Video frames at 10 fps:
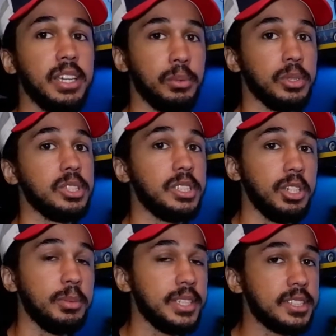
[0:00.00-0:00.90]
It will
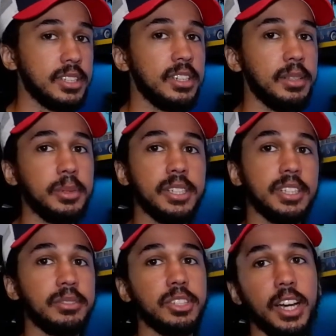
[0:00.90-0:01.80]
still be sturdy
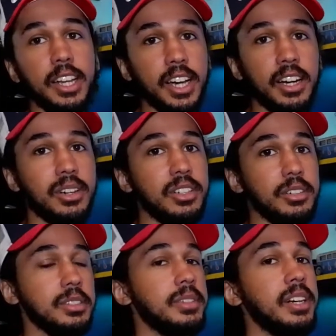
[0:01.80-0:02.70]
because I've tried it out
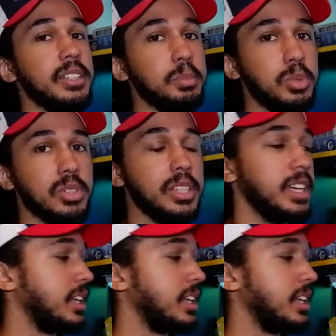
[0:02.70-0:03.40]
without this board in it,